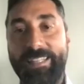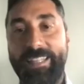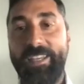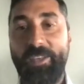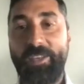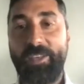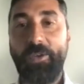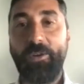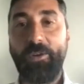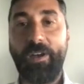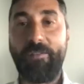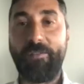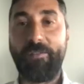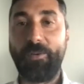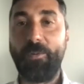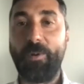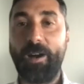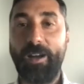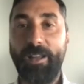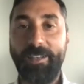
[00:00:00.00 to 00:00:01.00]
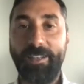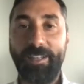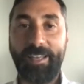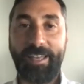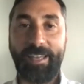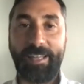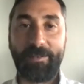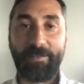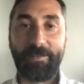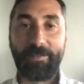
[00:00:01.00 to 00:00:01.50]
Thank you, everyone.
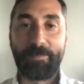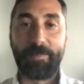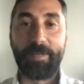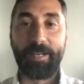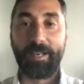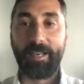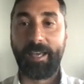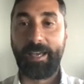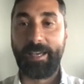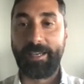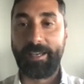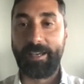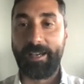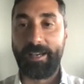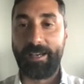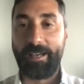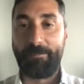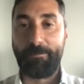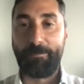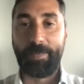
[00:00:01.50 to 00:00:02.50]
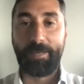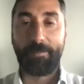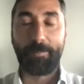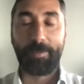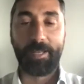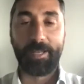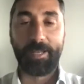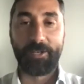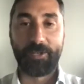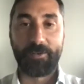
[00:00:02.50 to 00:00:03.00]
And it's been a big
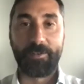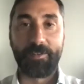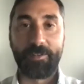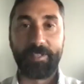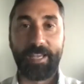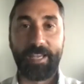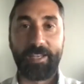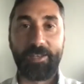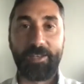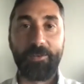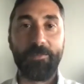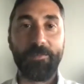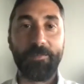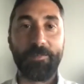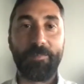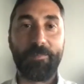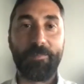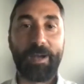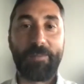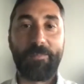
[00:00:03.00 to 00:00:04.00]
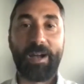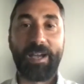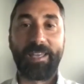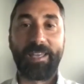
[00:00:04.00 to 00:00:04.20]
pleasure. Thank you. Bye-bye.